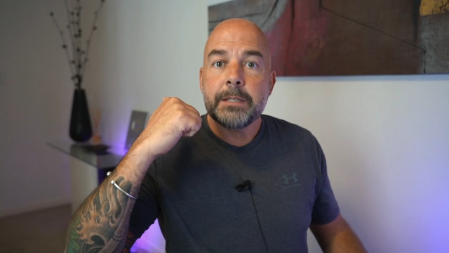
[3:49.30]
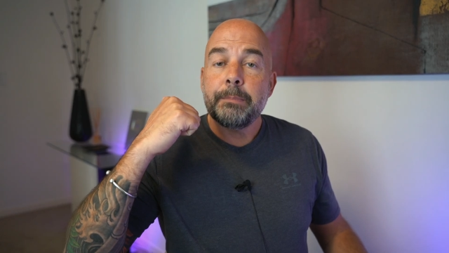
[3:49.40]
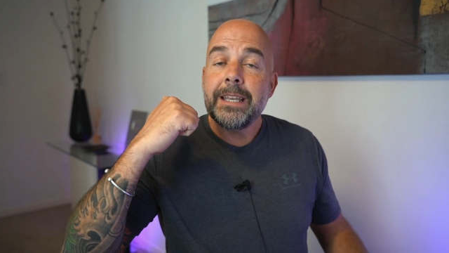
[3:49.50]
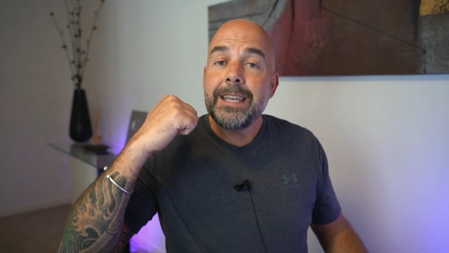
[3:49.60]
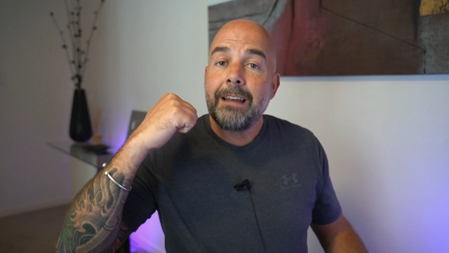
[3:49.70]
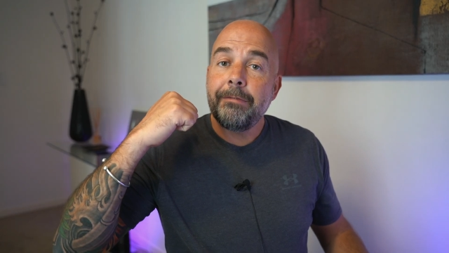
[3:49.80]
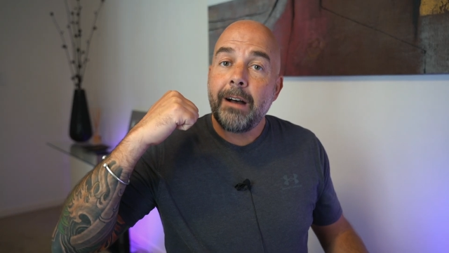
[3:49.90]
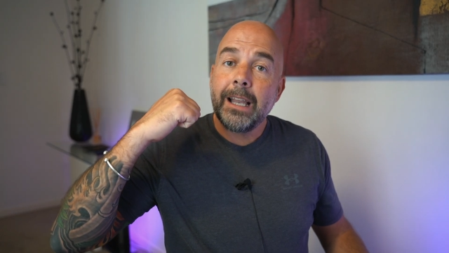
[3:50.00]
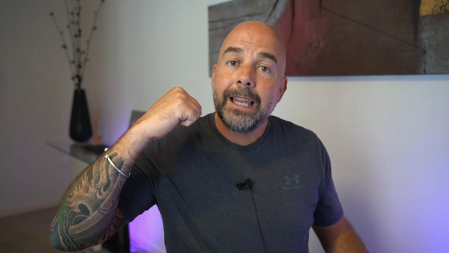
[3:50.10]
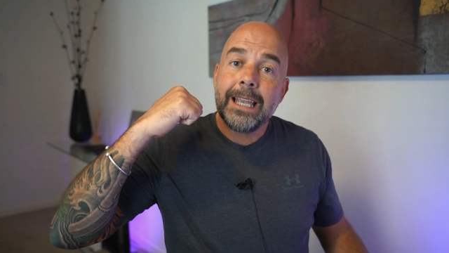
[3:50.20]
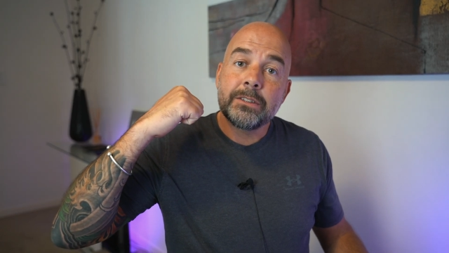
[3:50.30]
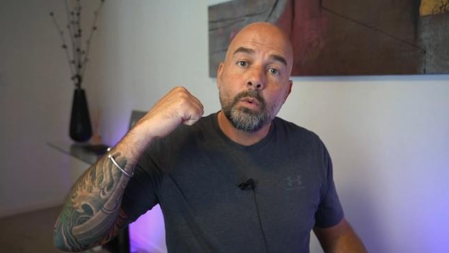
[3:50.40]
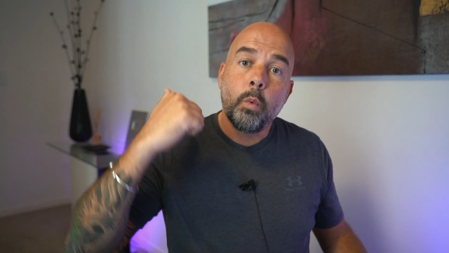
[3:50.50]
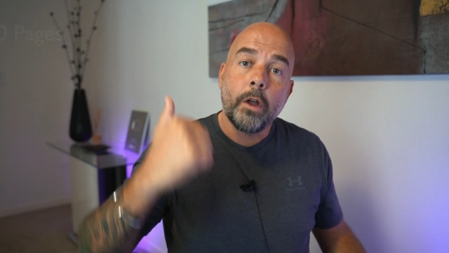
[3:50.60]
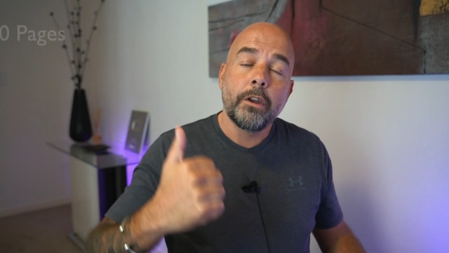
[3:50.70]
this PDF file is a
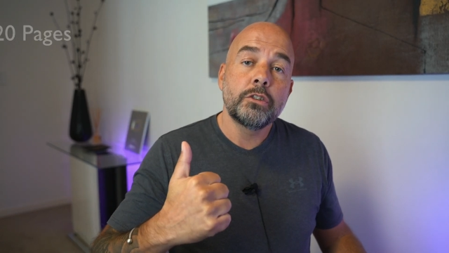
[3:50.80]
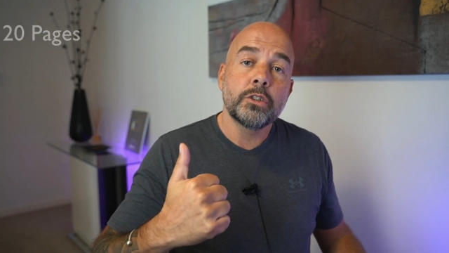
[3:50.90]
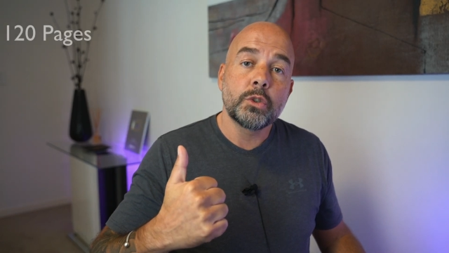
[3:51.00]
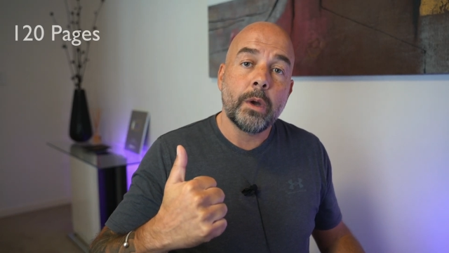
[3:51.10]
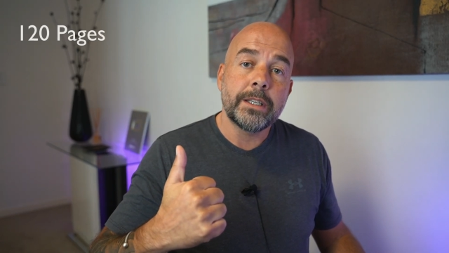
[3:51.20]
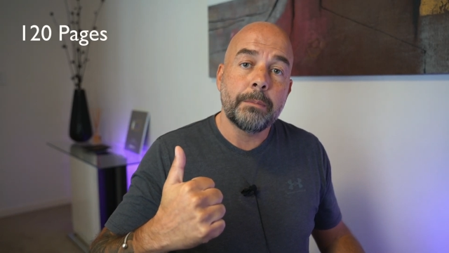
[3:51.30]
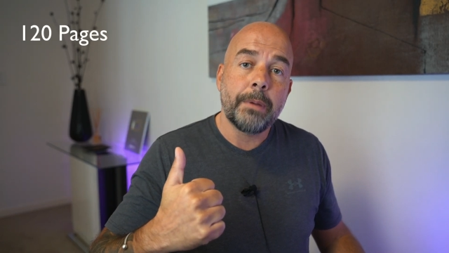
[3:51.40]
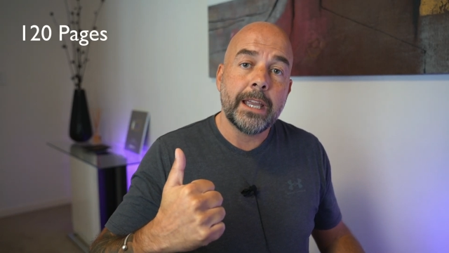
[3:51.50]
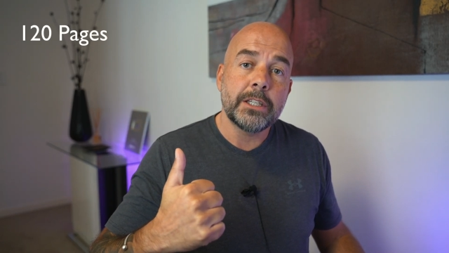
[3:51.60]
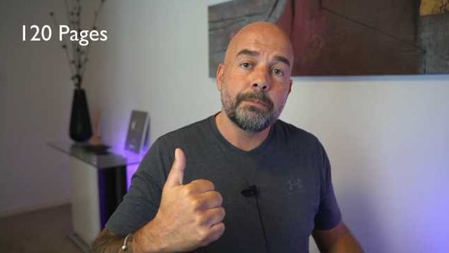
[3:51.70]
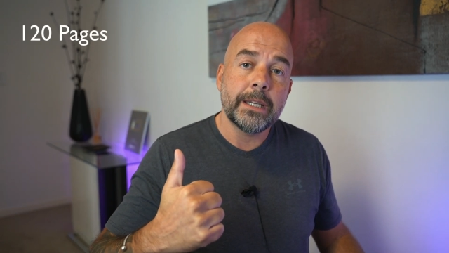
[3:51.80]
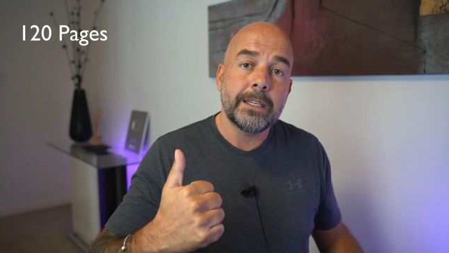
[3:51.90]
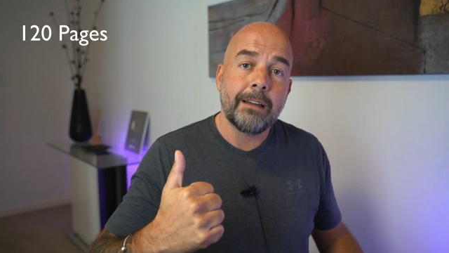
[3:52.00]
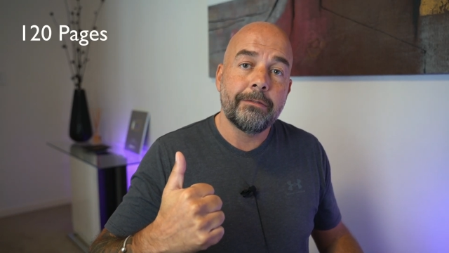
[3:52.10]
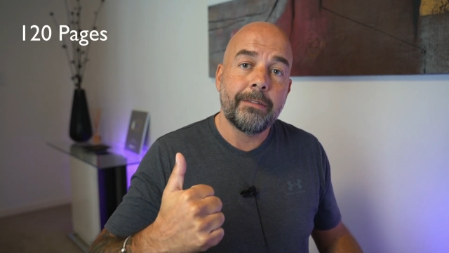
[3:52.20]
120 page
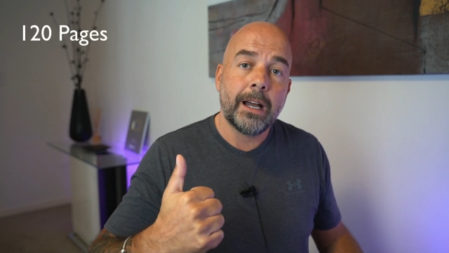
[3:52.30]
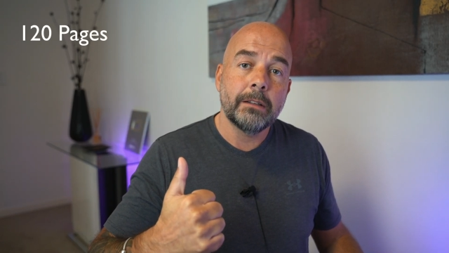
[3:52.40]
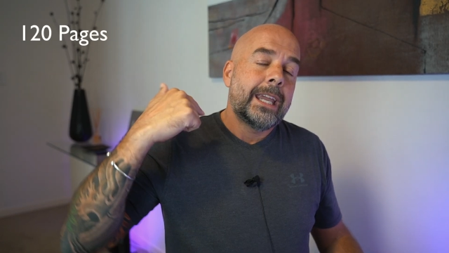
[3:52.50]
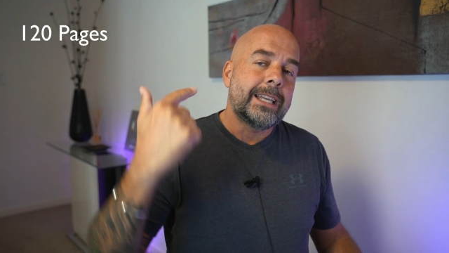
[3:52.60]
PDF file.